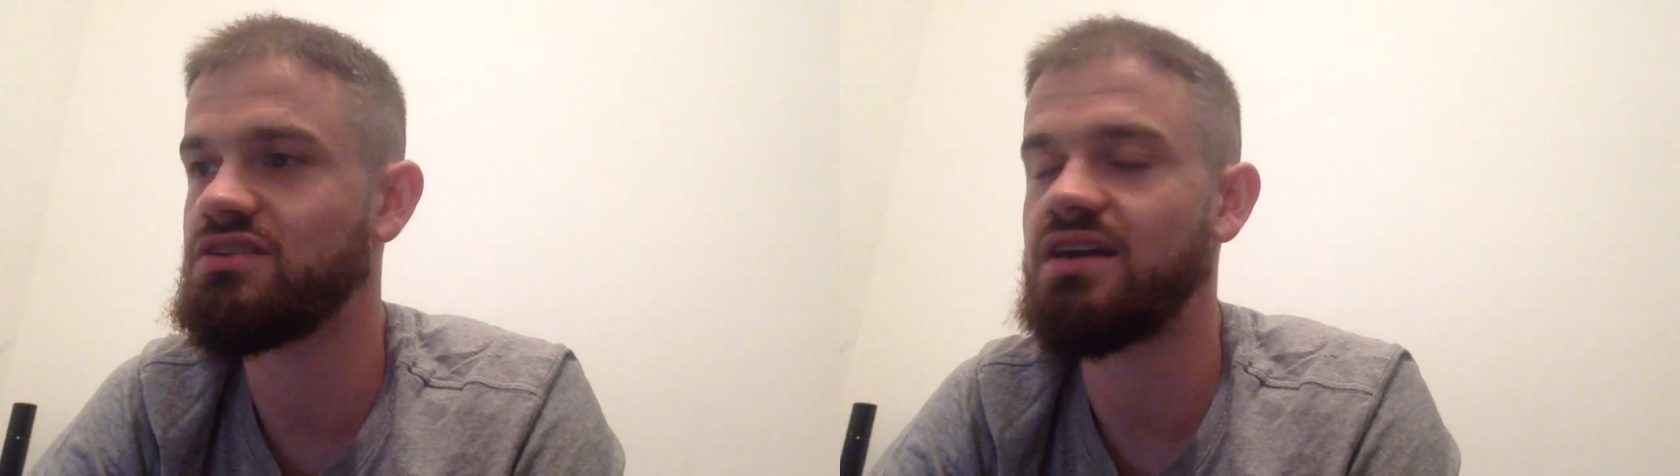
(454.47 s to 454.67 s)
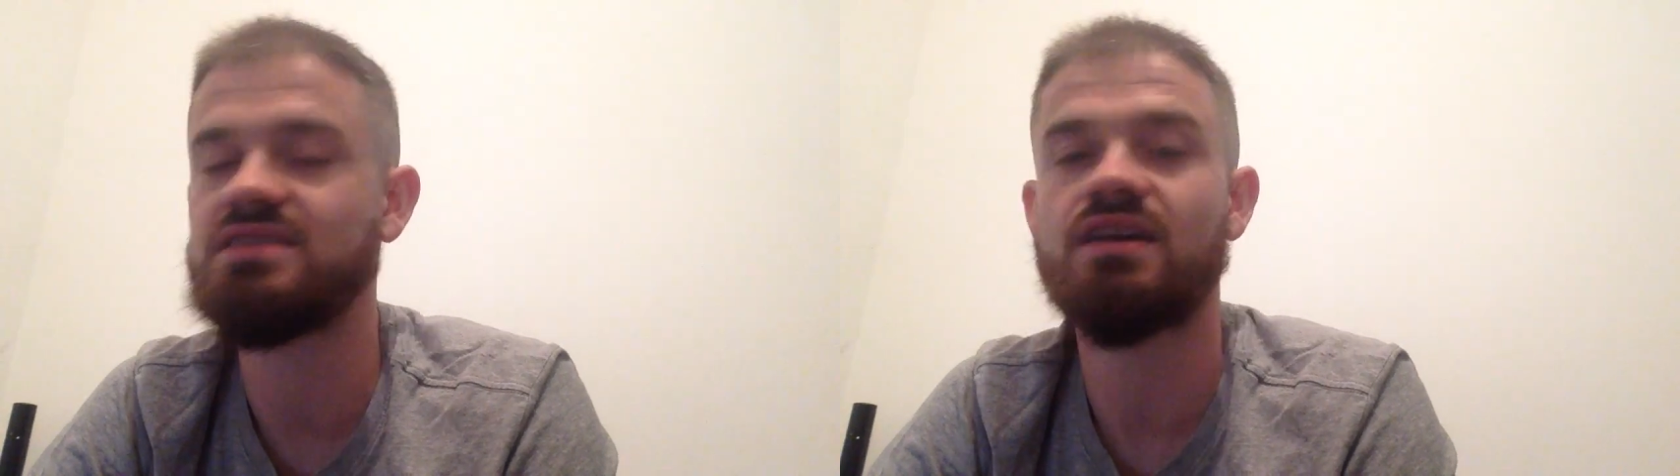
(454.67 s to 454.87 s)

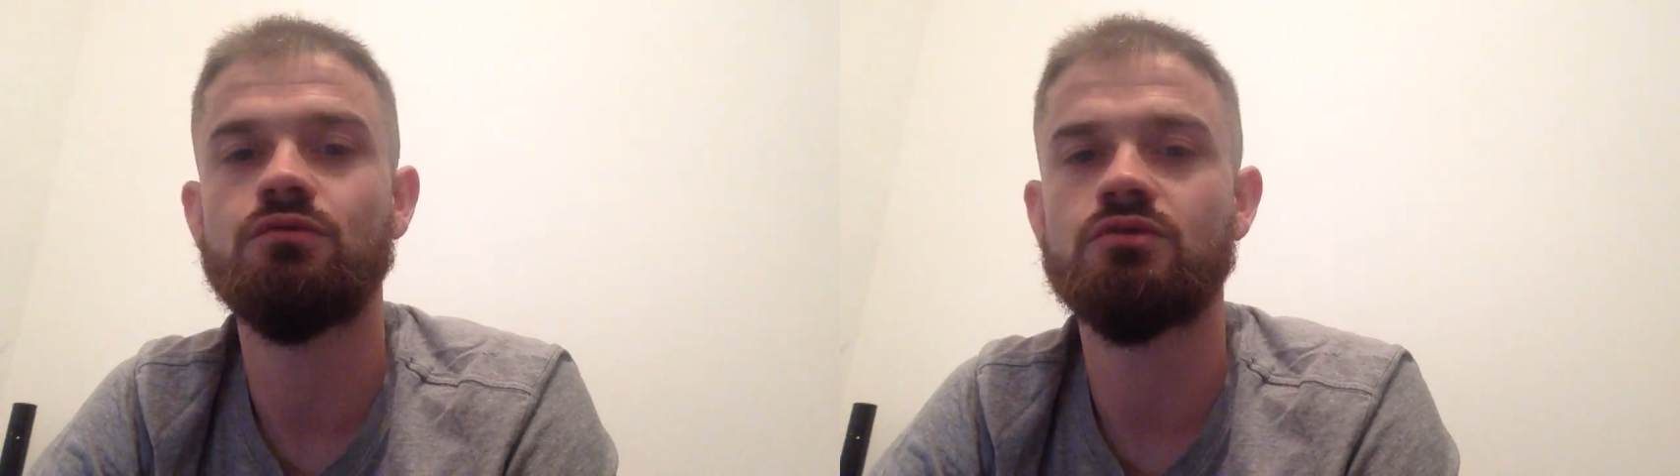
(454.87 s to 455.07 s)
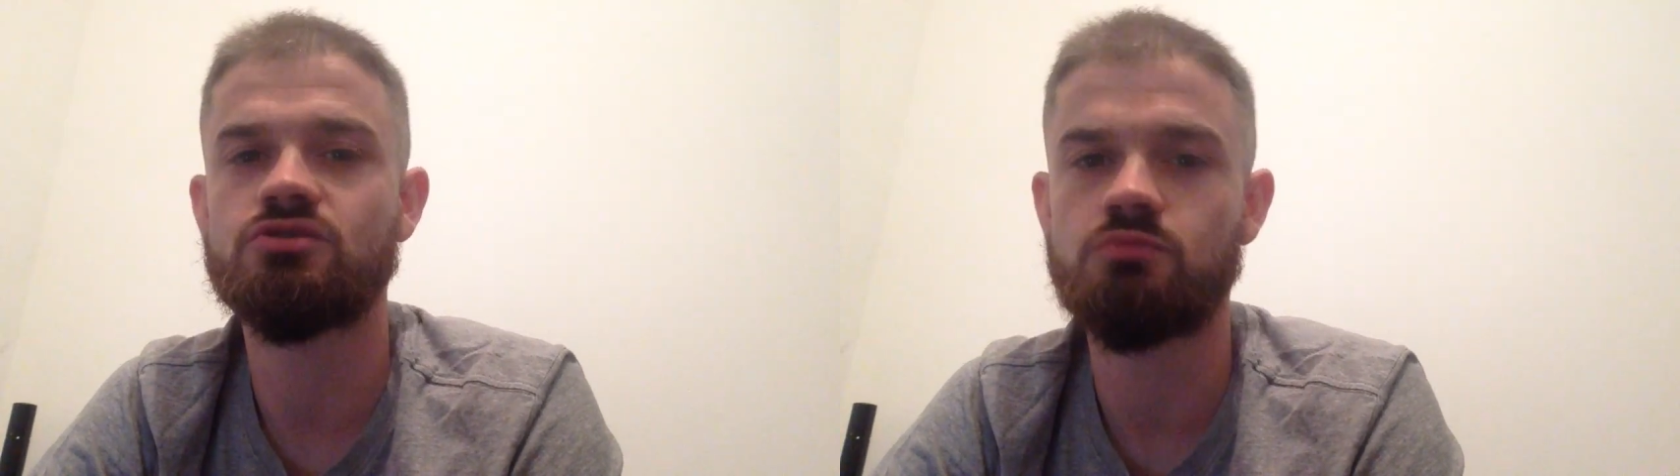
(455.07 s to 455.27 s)
Shout out to
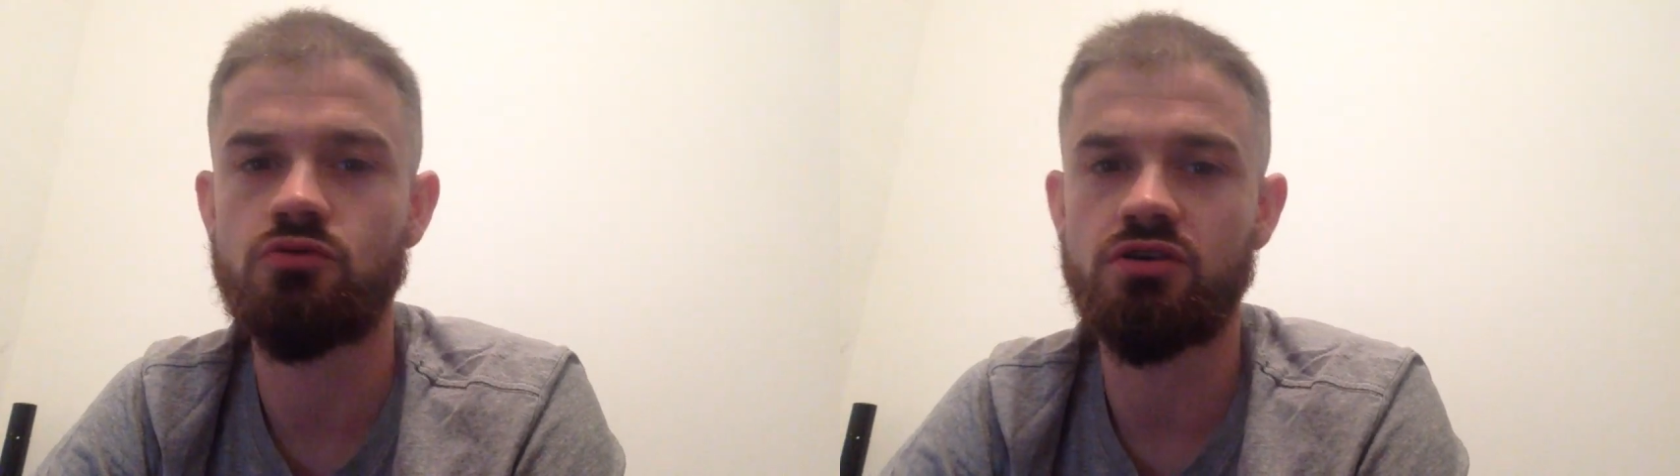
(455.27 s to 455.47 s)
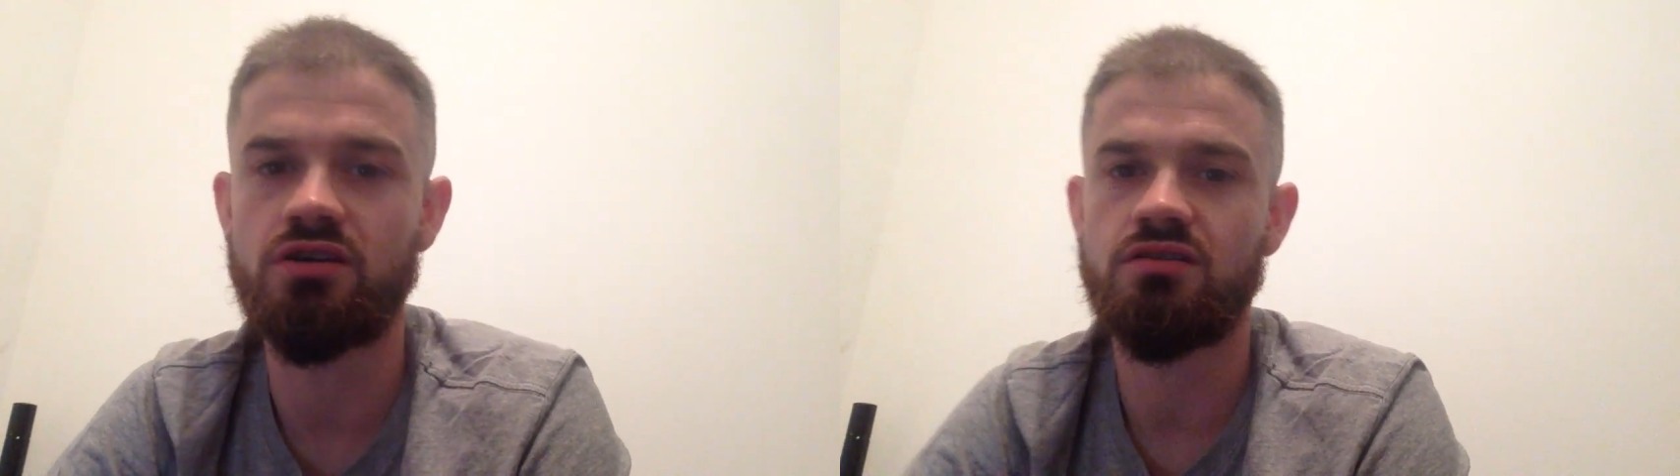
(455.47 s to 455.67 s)
everyone
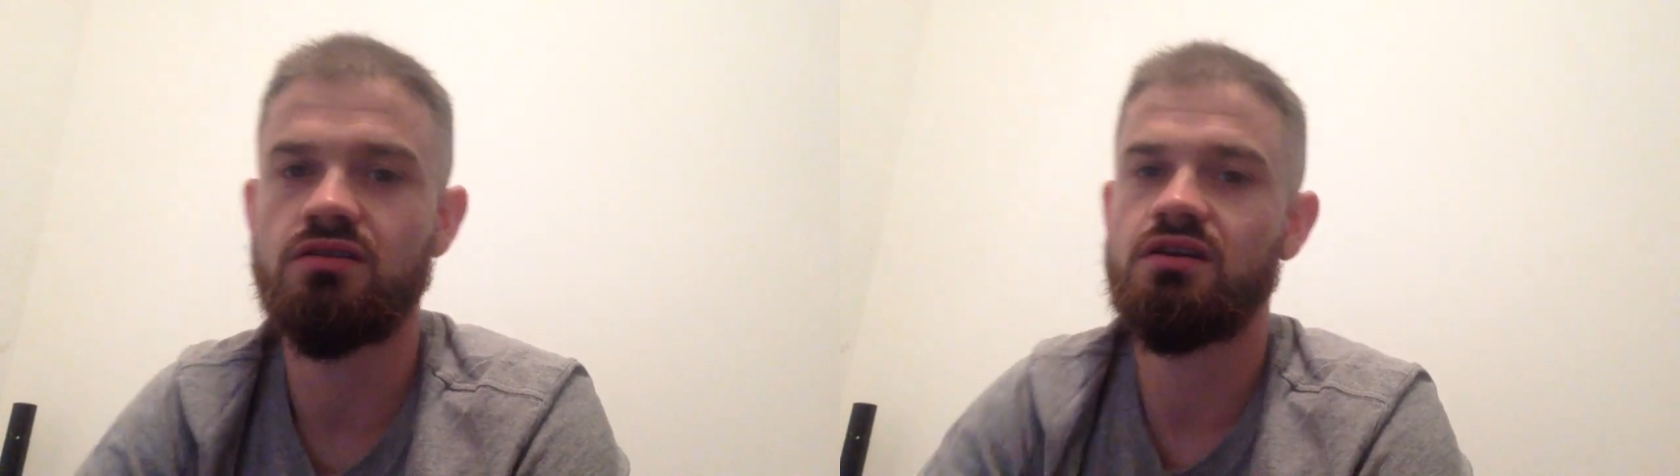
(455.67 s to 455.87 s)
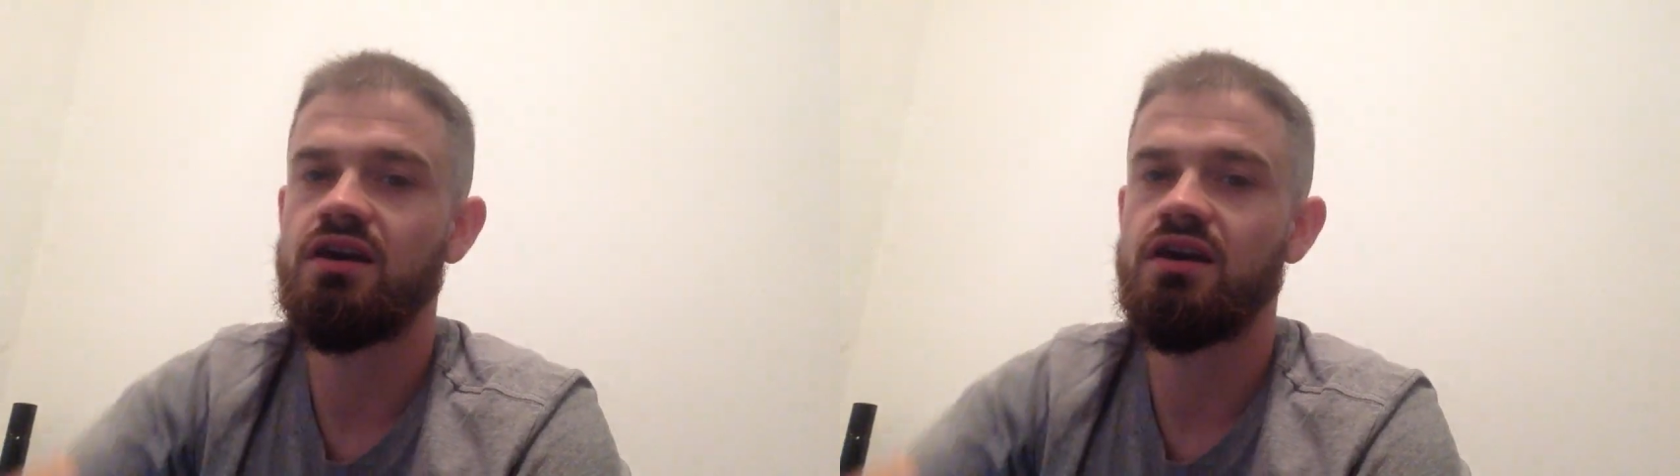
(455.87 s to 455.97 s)
supporting.